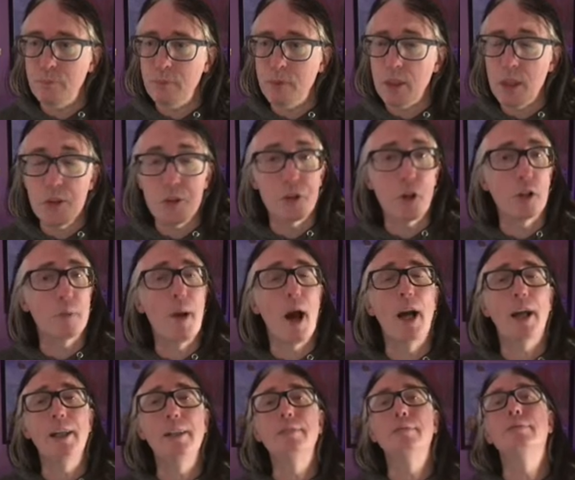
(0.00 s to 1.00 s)
Stock
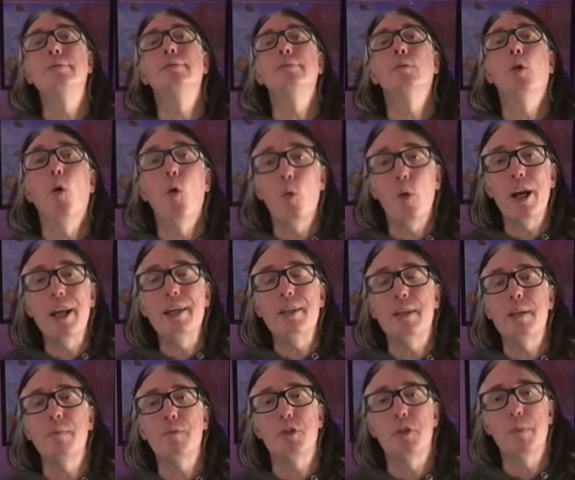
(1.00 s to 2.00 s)
market already
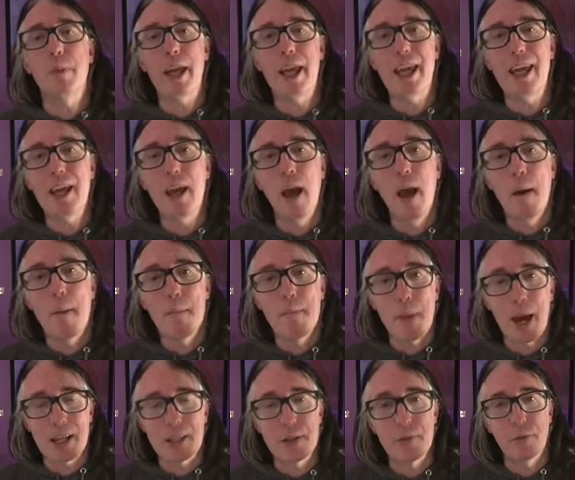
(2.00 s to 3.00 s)
seems to be
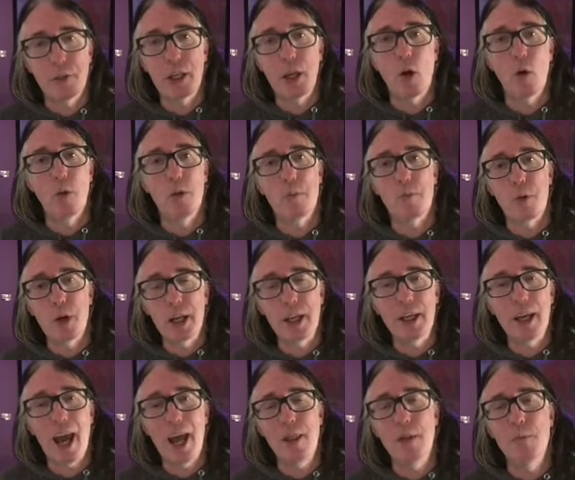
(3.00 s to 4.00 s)
massively on the
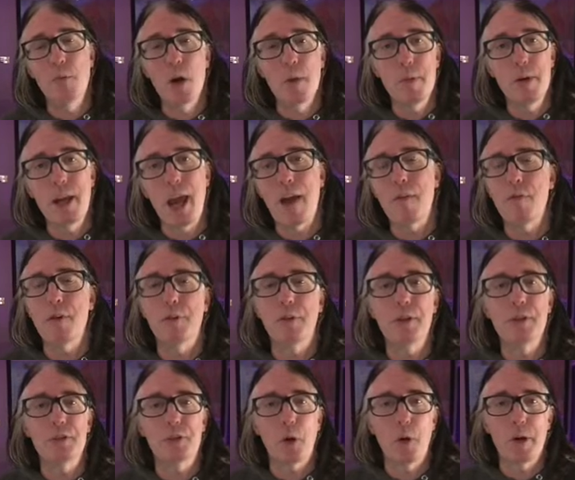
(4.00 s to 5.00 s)
brink. At the moment,
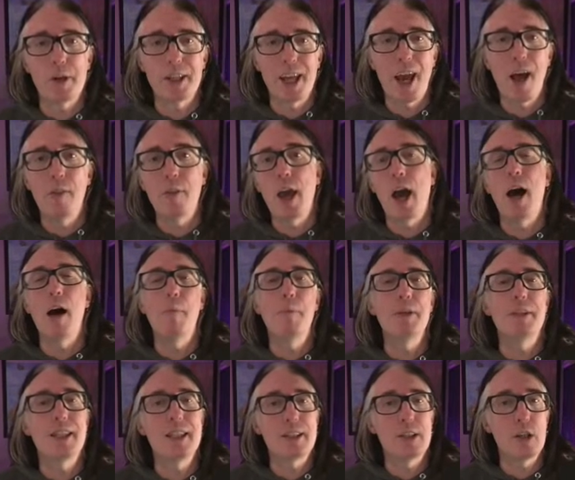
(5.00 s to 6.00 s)
everything's going down. There are
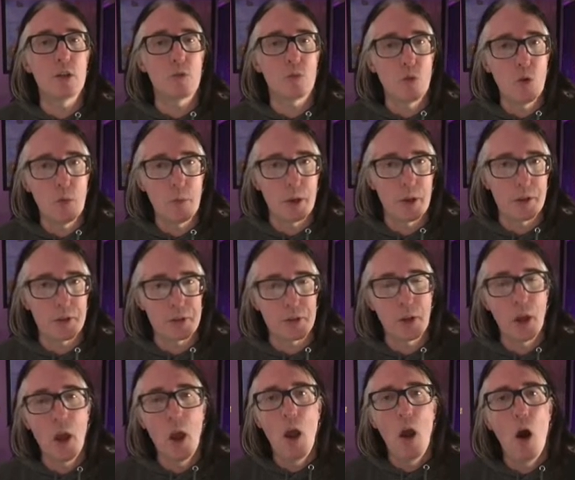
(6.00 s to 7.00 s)
persistent rumors
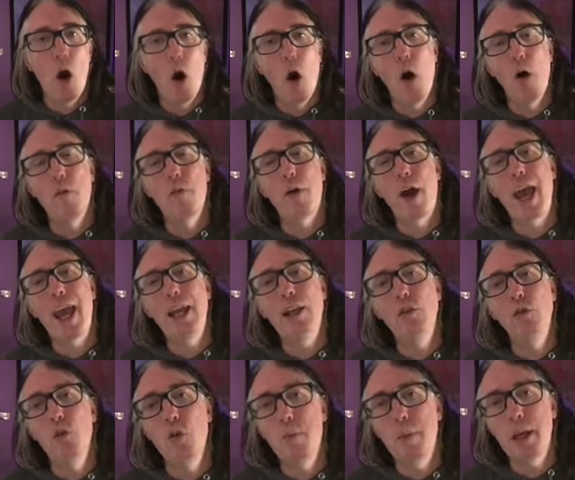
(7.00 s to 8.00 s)
of a
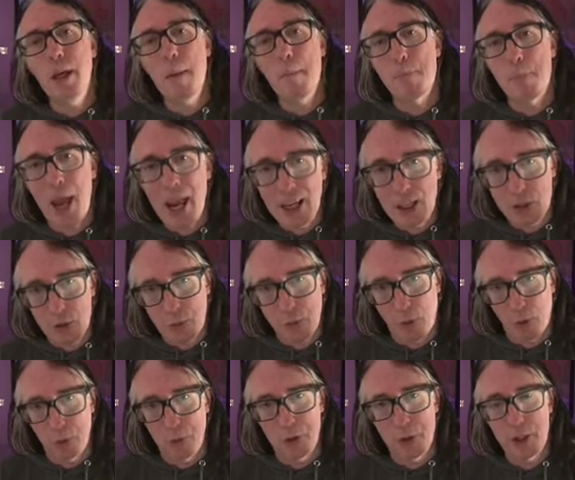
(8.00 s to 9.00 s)
looming bank
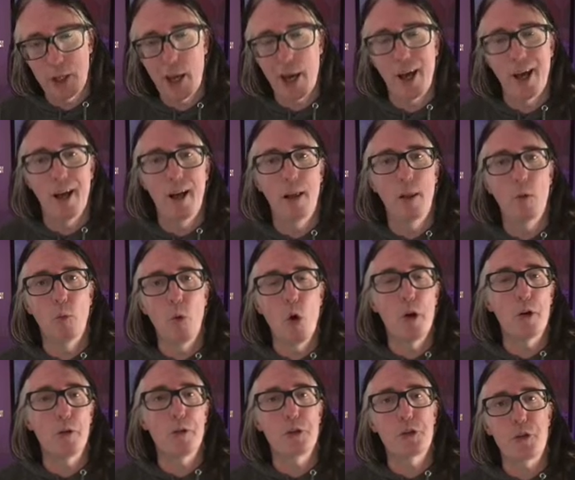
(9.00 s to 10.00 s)
default.
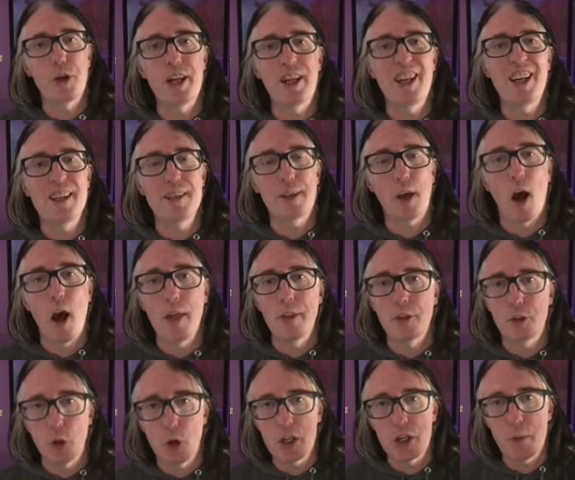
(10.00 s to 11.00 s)
Word on the street is either
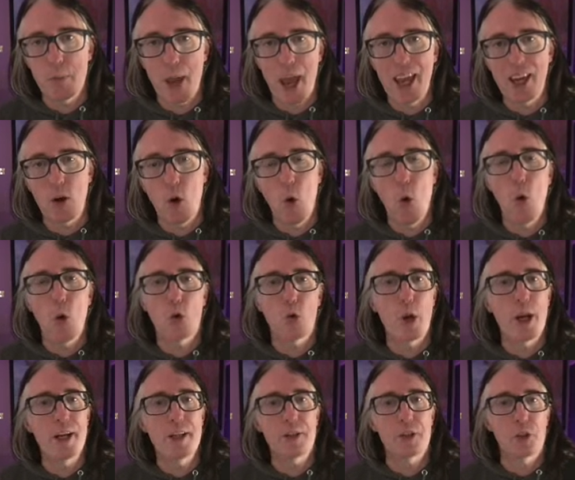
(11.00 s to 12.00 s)
Deutsche Bank or
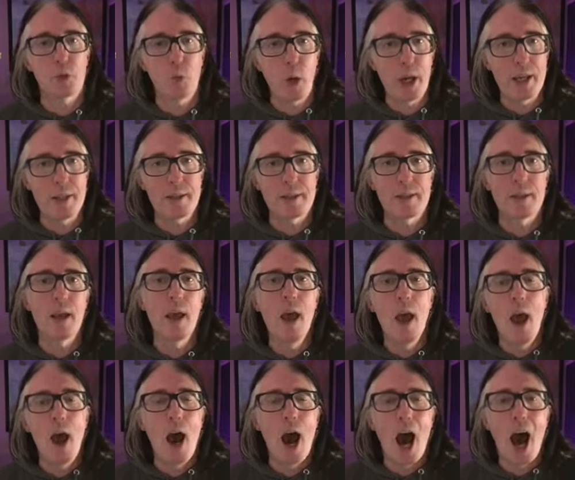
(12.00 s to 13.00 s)
Credit Suisse
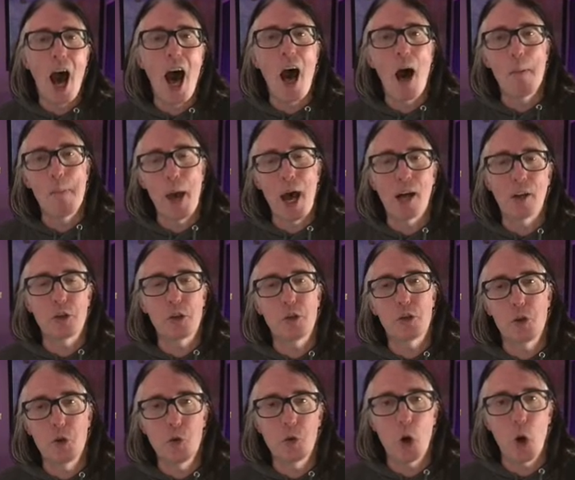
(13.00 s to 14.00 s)
are about
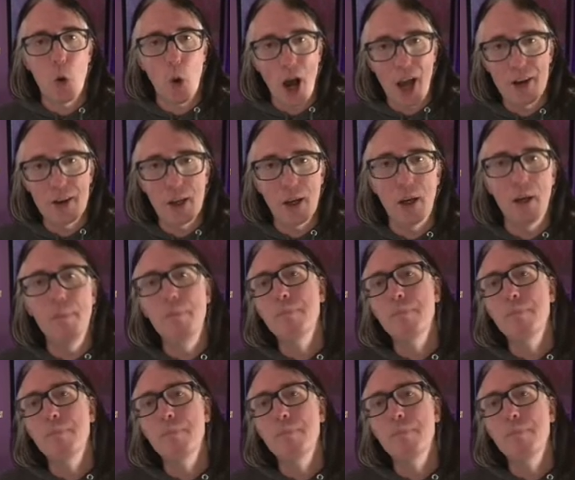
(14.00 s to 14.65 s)
to go under,